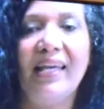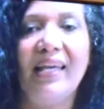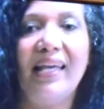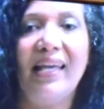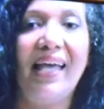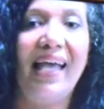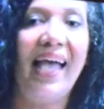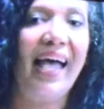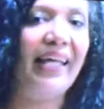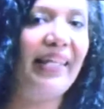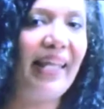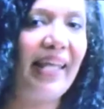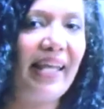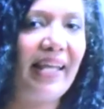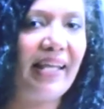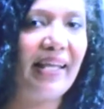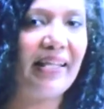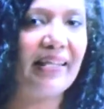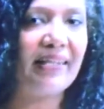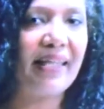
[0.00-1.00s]
And
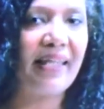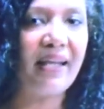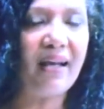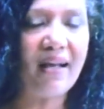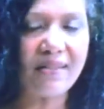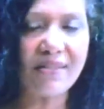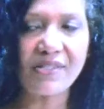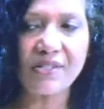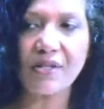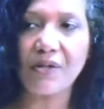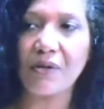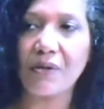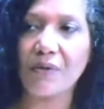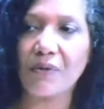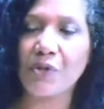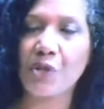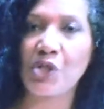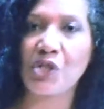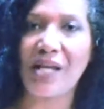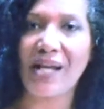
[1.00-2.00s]
they, they also
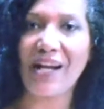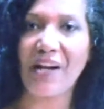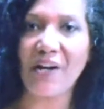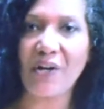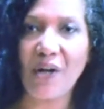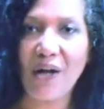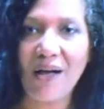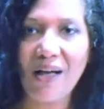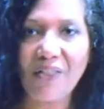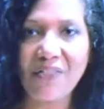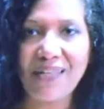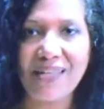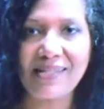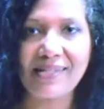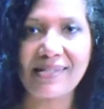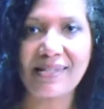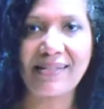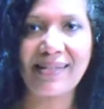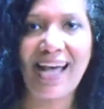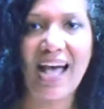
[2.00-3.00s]
shared all things
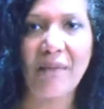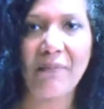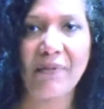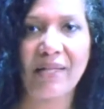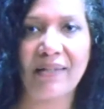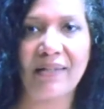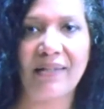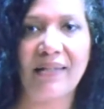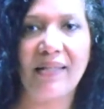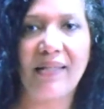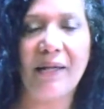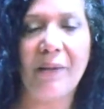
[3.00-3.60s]
in common.